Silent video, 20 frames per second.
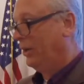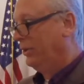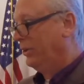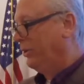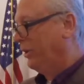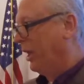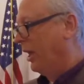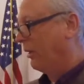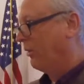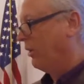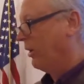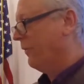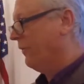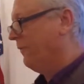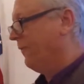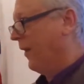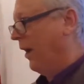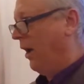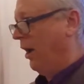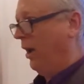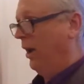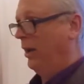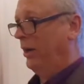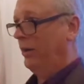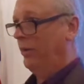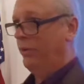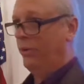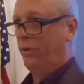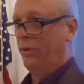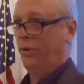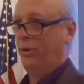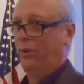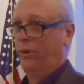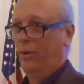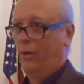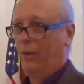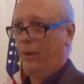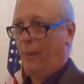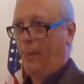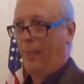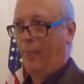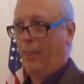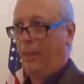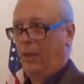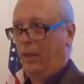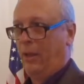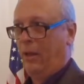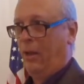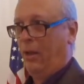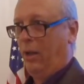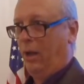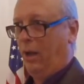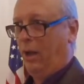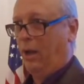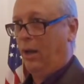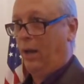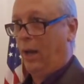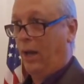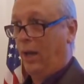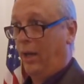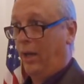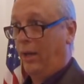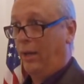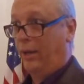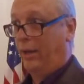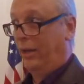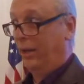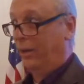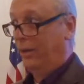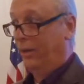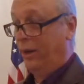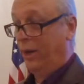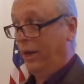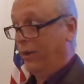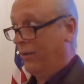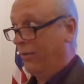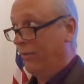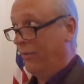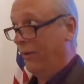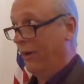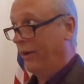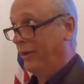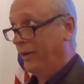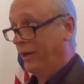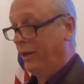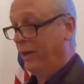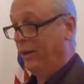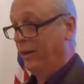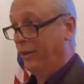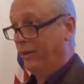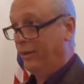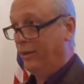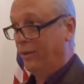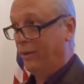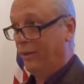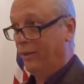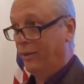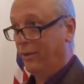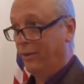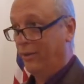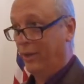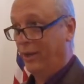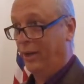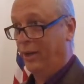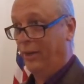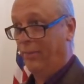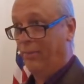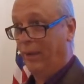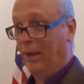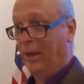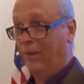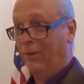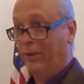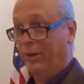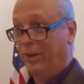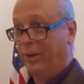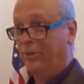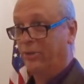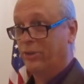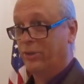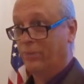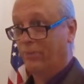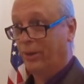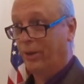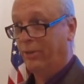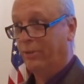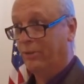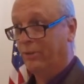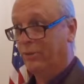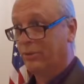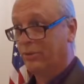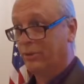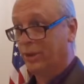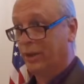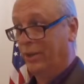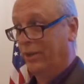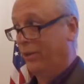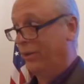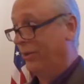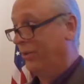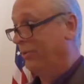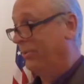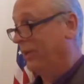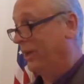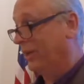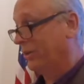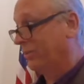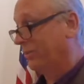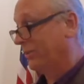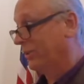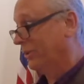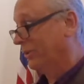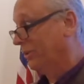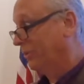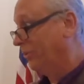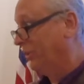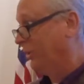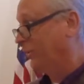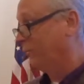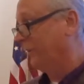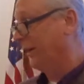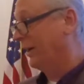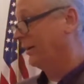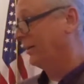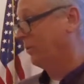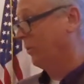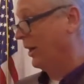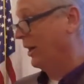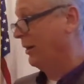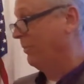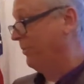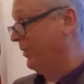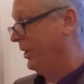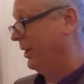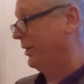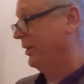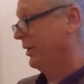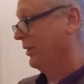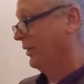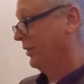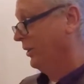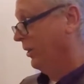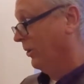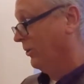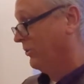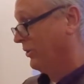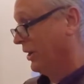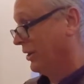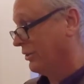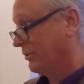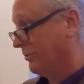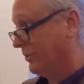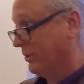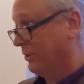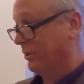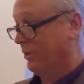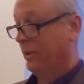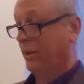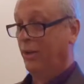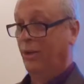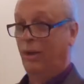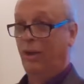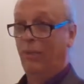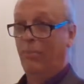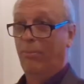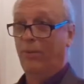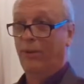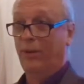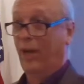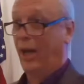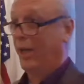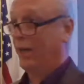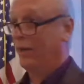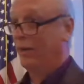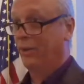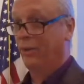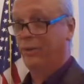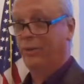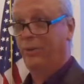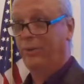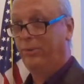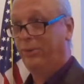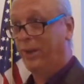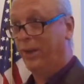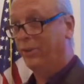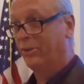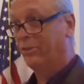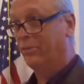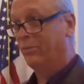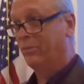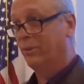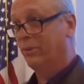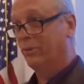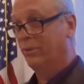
You're not going to find a lot, you're not going to find anything about instruments in the New Testament. You will find quite a bit in the Old Testament, but not in the New Testament.